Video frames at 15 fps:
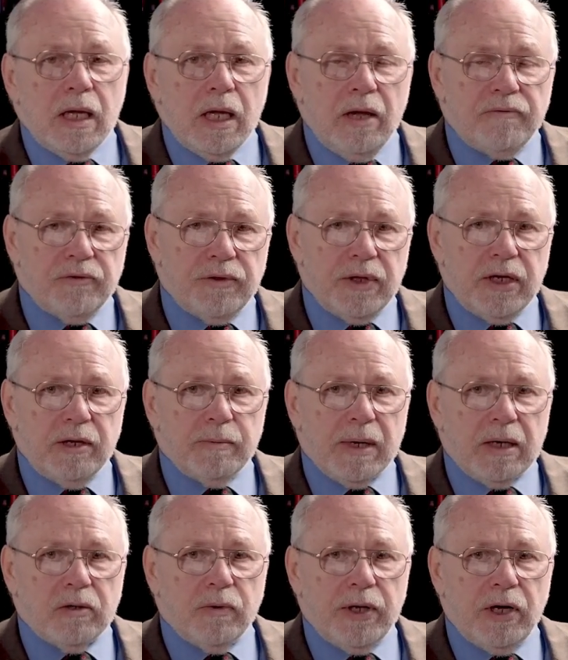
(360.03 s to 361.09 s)
if you're thinking
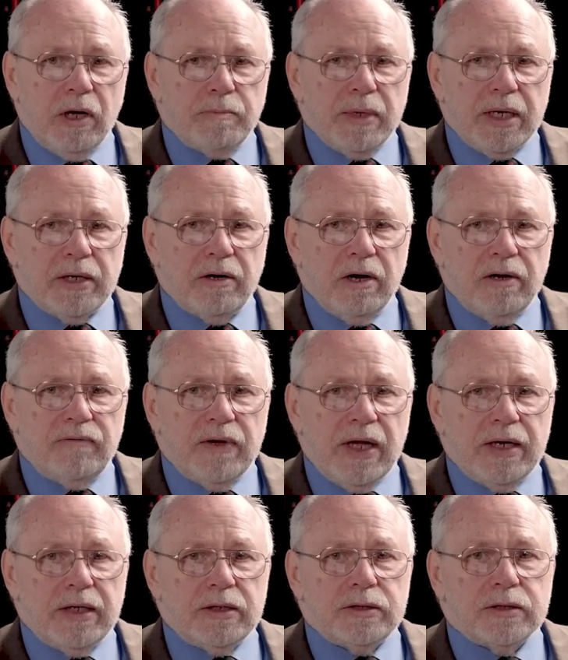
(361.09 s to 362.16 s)
about going on Medicare
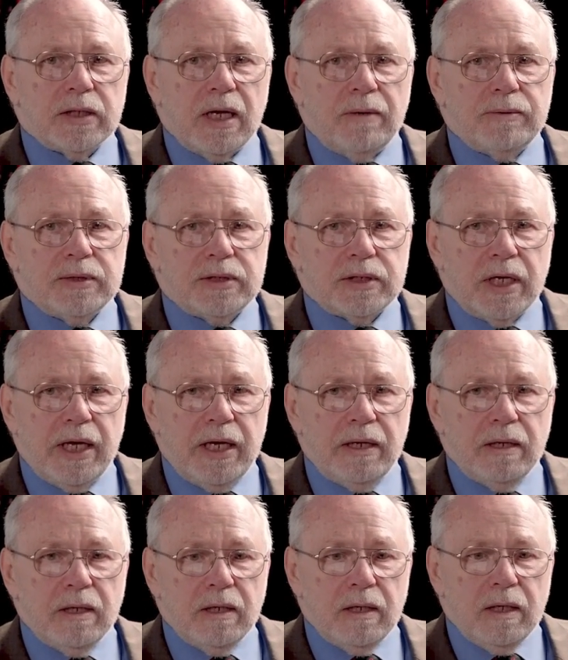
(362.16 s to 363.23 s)
Advantage, I
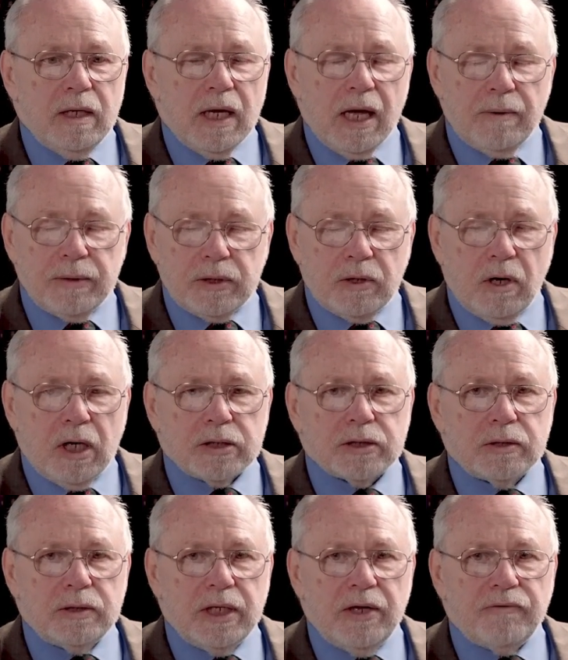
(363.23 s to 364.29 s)
would
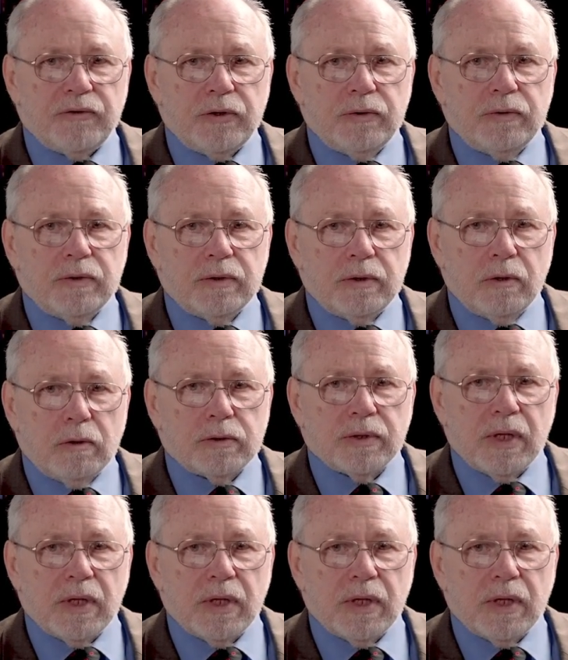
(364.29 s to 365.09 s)
caution, if you go to